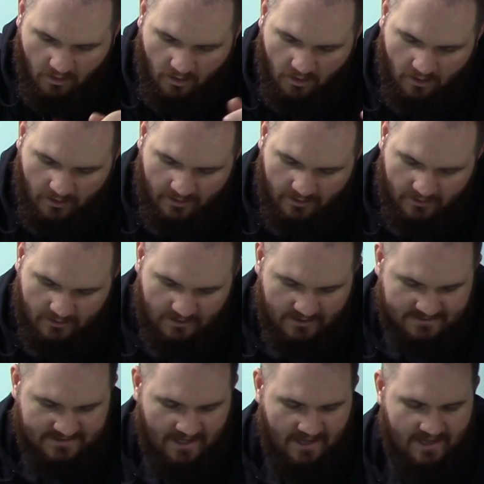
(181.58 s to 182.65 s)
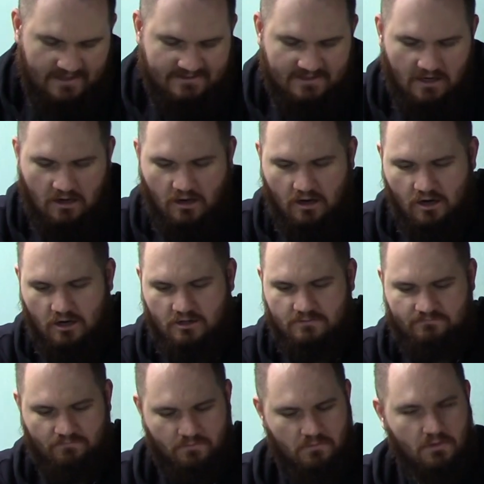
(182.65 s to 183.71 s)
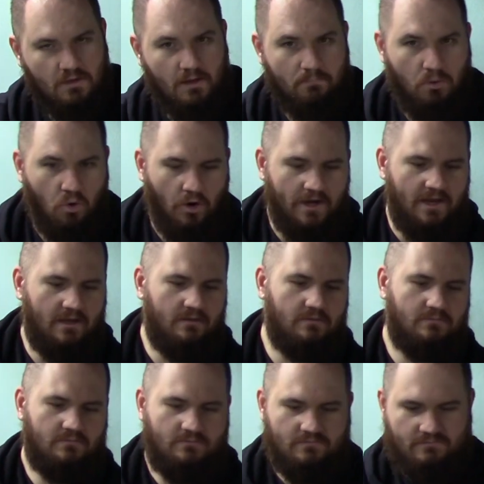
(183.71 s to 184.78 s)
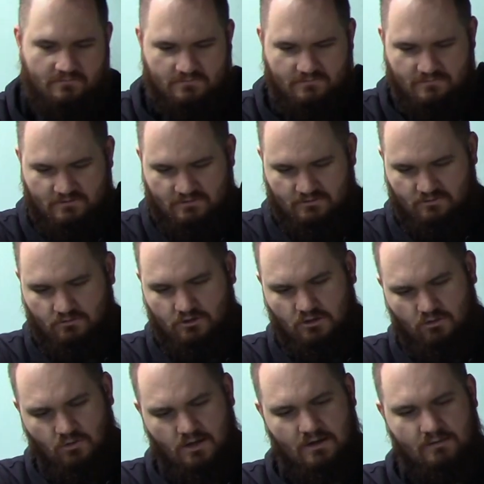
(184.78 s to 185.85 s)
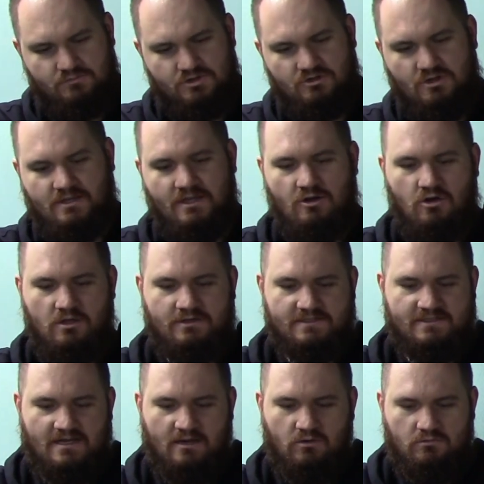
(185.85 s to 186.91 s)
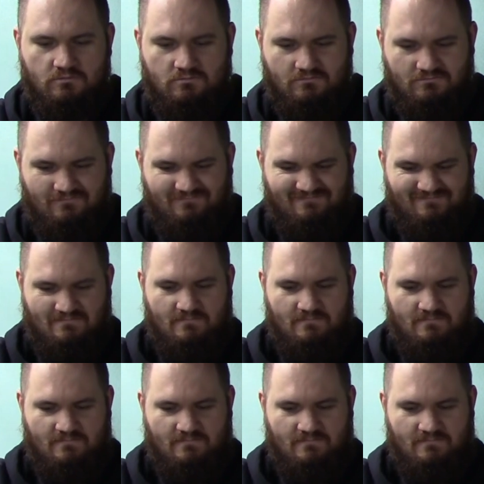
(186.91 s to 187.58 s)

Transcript: Alright, his hands are the you know pointy. her? You know what? I'm just gonna take all this out. I